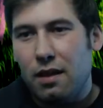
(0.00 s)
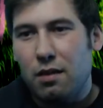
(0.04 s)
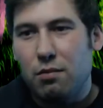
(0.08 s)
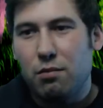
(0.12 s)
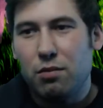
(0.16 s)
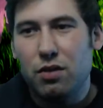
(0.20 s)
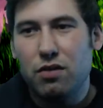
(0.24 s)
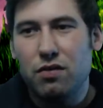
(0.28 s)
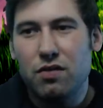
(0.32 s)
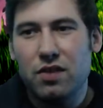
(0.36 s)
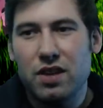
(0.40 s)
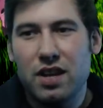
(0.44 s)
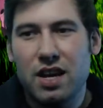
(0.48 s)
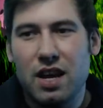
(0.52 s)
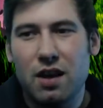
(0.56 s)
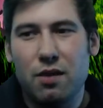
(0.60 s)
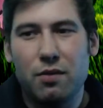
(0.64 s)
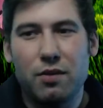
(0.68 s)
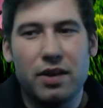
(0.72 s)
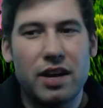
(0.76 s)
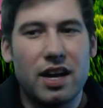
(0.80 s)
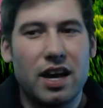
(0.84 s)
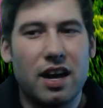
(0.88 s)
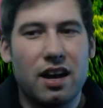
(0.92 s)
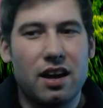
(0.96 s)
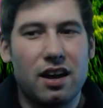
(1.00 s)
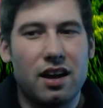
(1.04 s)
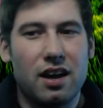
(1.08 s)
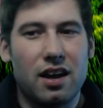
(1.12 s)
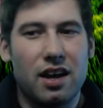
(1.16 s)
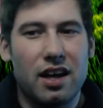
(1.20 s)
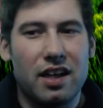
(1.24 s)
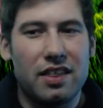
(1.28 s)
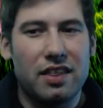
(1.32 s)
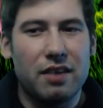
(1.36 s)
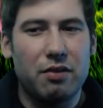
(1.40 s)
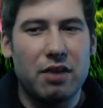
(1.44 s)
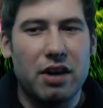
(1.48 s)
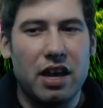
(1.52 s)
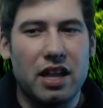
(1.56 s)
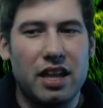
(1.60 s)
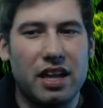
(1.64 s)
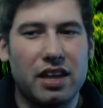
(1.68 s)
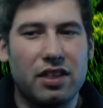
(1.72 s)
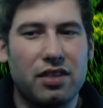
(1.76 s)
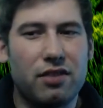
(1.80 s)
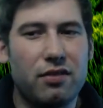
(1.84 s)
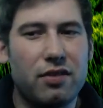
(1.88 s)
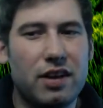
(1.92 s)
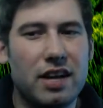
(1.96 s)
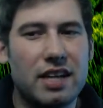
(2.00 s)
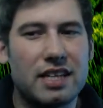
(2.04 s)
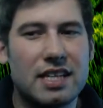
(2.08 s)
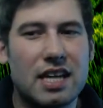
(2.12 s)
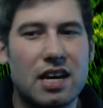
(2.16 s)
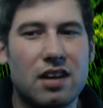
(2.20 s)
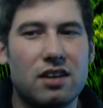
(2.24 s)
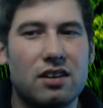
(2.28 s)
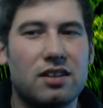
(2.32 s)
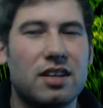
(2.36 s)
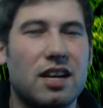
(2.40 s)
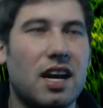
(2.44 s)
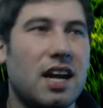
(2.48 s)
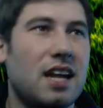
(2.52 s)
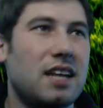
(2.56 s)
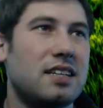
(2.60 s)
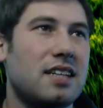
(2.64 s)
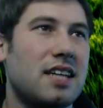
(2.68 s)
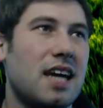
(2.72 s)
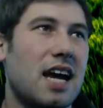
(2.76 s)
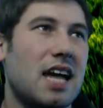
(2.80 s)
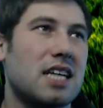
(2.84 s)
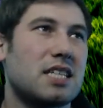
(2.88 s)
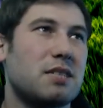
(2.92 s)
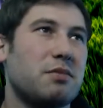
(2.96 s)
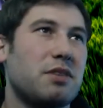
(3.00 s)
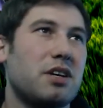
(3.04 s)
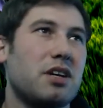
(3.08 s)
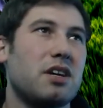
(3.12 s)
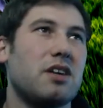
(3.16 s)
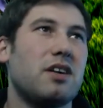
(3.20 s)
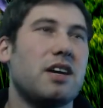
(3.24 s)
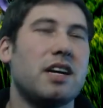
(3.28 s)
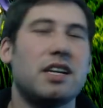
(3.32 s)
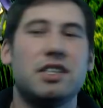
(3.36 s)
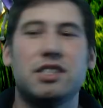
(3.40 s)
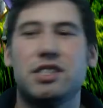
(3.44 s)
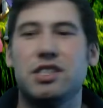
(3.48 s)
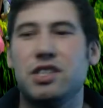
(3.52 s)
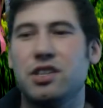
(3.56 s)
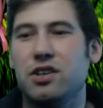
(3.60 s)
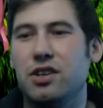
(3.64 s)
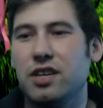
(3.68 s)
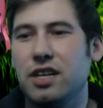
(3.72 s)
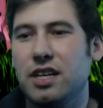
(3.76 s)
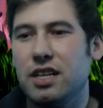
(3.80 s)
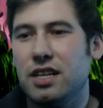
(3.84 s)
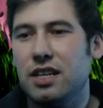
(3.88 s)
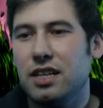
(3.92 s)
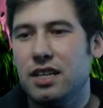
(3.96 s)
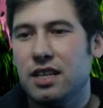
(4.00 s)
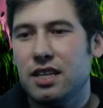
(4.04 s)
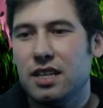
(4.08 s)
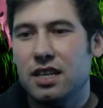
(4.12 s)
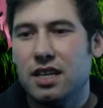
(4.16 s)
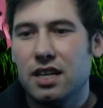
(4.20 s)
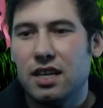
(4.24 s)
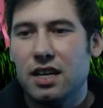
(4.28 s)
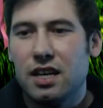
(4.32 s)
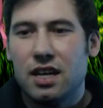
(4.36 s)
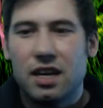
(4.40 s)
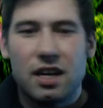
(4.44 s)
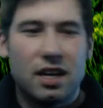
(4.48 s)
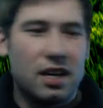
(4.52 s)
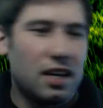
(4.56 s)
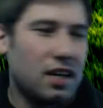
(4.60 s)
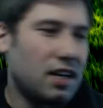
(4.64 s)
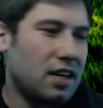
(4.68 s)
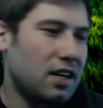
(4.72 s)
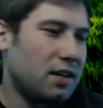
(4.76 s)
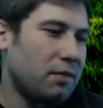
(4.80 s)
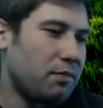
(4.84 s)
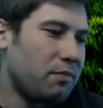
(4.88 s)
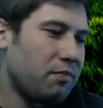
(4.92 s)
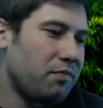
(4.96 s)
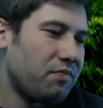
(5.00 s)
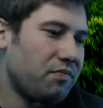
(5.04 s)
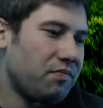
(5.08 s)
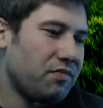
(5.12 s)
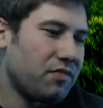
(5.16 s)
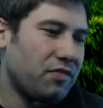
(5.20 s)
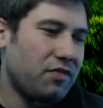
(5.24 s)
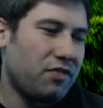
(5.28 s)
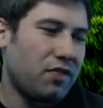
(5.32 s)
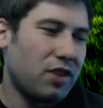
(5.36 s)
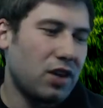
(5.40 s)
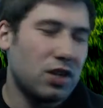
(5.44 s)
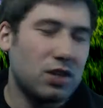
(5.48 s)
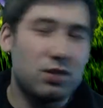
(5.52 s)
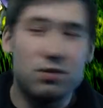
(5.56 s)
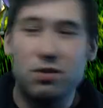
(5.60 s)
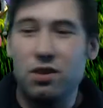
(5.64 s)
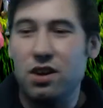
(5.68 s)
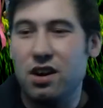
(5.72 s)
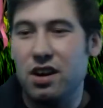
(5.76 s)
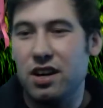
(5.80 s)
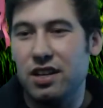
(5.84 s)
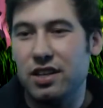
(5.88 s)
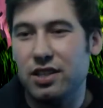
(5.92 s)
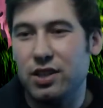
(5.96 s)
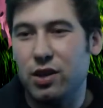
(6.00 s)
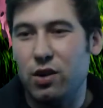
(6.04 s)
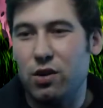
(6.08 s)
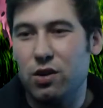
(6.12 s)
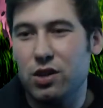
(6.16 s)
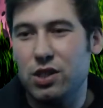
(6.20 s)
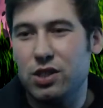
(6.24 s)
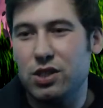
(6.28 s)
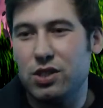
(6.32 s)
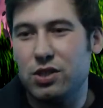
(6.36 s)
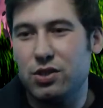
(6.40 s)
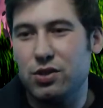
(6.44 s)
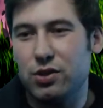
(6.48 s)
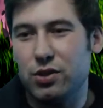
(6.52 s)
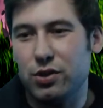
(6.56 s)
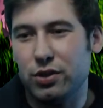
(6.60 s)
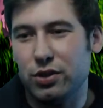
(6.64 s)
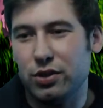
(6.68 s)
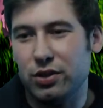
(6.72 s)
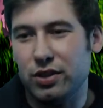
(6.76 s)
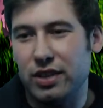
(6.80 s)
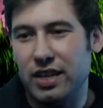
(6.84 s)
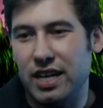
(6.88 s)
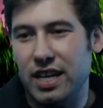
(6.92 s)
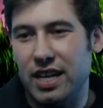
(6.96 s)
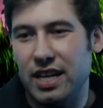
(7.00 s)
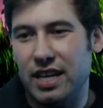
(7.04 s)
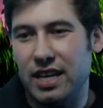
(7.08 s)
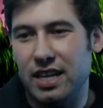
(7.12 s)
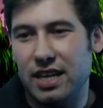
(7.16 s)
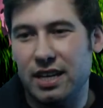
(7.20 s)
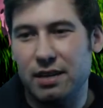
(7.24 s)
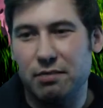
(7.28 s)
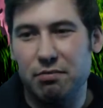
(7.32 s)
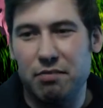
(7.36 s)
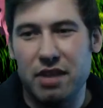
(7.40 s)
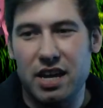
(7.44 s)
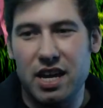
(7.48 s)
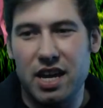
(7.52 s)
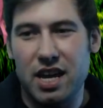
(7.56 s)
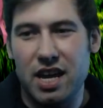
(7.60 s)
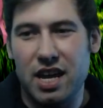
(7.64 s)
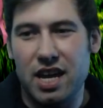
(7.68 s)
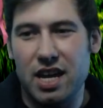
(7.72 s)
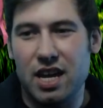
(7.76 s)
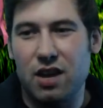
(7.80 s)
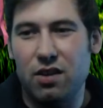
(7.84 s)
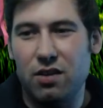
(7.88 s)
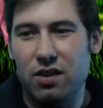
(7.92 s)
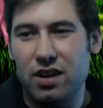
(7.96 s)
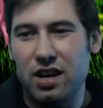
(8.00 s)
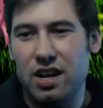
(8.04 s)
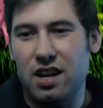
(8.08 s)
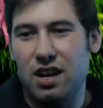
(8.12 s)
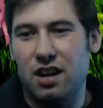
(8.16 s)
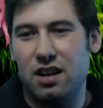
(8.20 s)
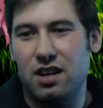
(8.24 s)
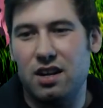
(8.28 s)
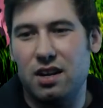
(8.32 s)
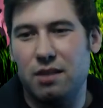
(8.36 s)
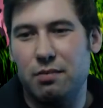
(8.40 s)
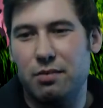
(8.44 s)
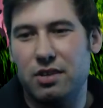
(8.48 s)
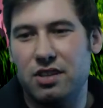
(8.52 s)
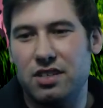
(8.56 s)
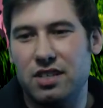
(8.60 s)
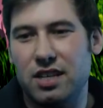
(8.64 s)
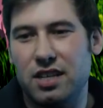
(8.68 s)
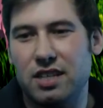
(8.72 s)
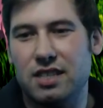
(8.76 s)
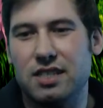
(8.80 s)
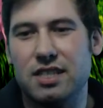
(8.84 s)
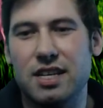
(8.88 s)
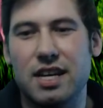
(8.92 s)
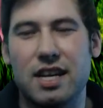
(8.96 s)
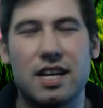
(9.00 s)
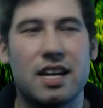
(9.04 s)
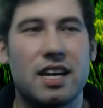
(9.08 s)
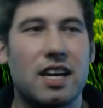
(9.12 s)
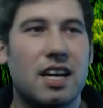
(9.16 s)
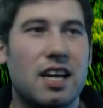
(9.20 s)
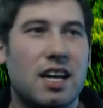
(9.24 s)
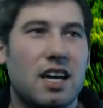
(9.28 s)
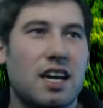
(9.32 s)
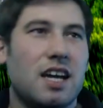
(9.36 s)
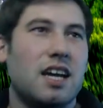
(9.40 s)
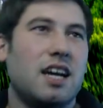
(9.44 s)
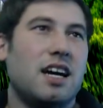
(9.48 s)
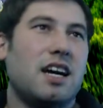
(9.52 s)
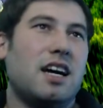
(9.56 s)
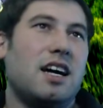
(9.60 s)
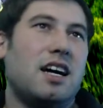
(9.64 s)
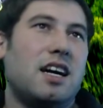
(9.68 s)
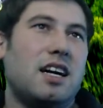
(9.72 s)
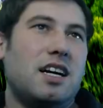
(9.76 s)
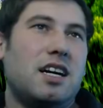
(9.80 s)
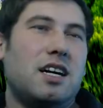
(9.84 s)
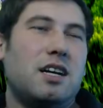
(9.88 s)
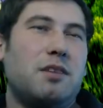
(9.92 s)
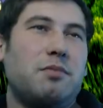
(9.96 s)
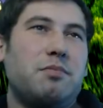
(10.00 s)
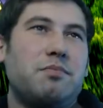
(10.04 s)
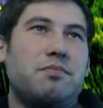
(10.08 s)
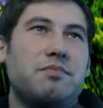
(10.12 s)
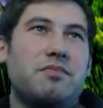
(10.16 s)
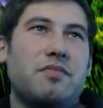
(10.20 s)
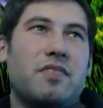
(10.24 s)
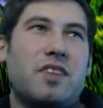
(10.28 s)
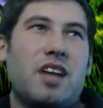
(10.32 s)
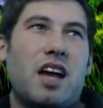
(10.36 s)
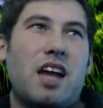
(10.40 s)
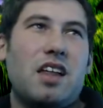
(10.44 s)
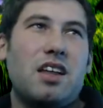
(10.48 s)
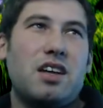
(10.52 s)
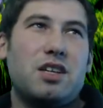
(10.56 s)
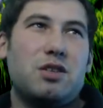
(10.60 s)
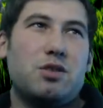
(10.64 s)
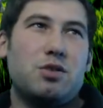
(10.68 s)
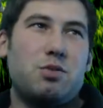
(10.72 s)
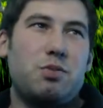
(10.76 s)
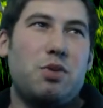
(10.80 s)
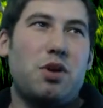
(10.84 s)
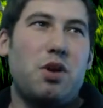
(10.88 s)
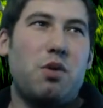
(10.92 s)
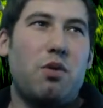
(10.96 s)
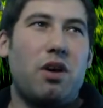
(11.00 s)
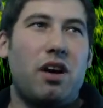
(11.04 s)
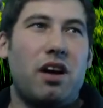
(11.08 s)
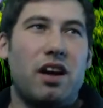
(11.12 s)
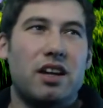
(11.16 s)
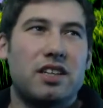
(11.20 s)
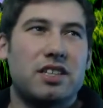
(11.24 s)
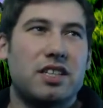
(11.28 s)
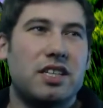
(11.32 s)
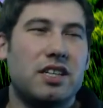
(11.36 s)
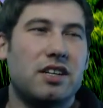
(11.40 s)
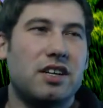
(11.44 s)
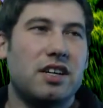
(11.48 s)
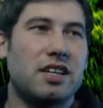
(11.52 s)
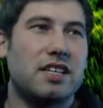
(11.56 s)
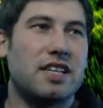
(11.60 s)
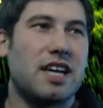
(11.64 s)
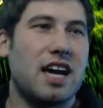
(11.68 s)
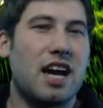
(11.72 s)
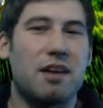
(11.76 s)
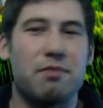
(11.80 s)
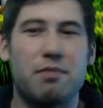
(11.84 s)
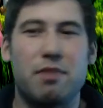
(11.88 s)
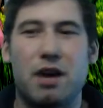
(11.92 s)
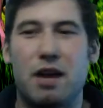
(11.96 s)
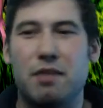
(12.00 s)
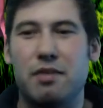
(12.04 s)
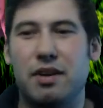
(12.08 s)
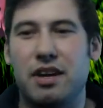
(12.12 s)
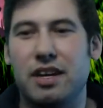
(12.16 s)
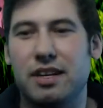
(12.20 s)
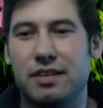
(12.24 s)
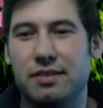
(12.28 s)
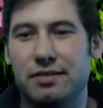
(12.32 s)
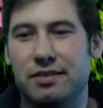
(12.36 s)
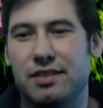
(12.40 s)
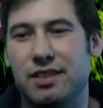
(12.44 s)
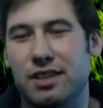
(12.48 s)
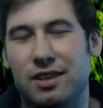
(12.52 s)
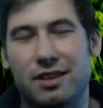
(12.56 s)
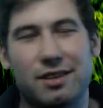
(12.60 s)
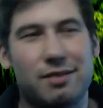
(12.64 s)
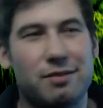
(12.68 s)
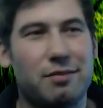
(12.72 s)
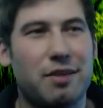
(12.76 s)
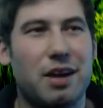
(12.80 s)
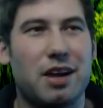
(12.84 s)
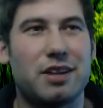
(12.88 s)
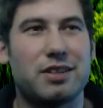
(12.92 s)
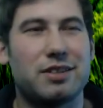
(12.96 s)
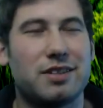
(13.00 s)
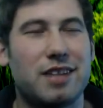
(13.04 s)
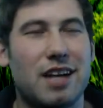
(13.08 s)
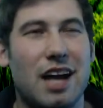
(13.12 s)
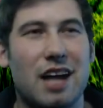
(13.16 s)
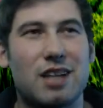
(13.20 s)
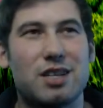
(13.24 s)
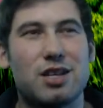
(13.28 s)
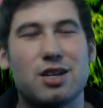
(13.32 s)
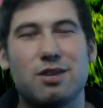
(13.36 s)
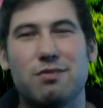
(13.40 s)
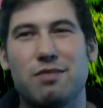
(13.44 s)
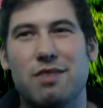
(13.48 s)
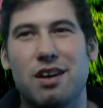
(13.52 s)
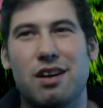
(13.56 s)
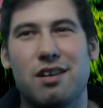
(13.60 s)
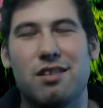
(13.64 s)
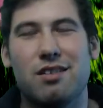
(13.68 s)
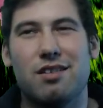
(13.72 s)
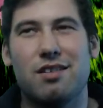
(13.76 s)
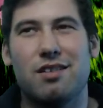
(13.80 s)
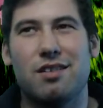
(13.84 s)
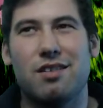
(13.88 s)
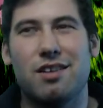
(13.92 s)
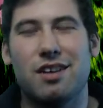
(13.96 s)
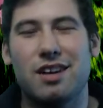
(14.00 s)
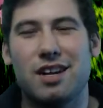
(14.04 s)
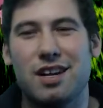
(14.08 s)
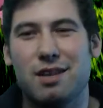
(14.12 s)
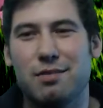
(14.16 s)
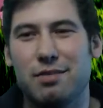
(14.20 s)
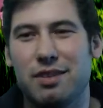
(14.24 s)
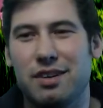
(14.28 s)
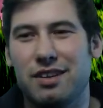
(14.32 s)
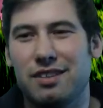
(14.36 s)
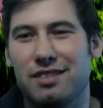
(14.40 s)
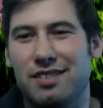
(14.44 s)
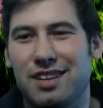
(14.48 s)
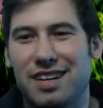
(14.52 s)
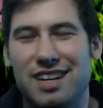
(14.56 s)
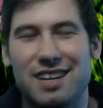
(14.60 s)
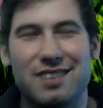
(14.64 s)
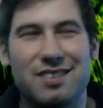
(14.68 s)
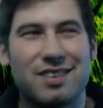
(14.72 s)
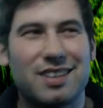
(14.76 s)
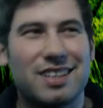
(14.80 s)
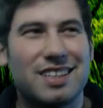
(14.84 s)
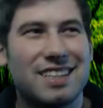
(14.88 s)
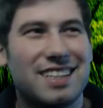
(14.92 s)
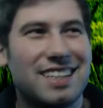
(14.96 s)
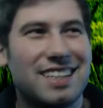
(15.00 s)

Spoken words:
Moving on, we got I think we got like 3 Town Hall 9 attacks. I'm gonna go ahead and show you. First one, yours truly, me, going in on number 16. I thought this was a pretty well executed attack by me, so I'm not tooting my own horn here, but whatever.